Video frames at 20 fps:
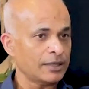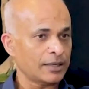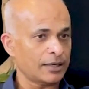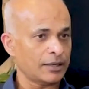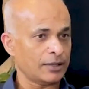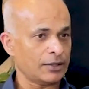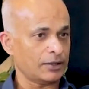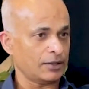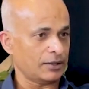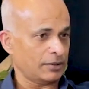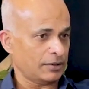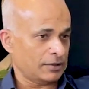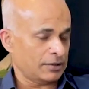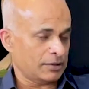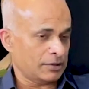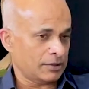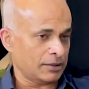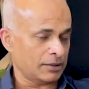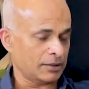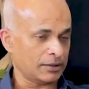
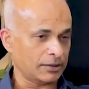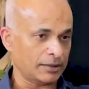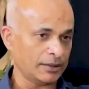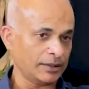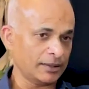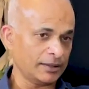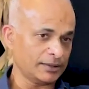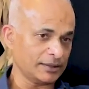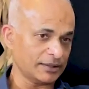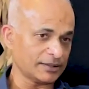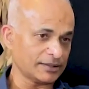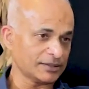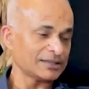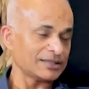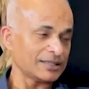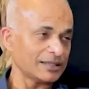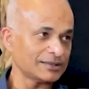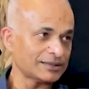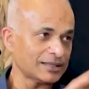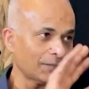it is still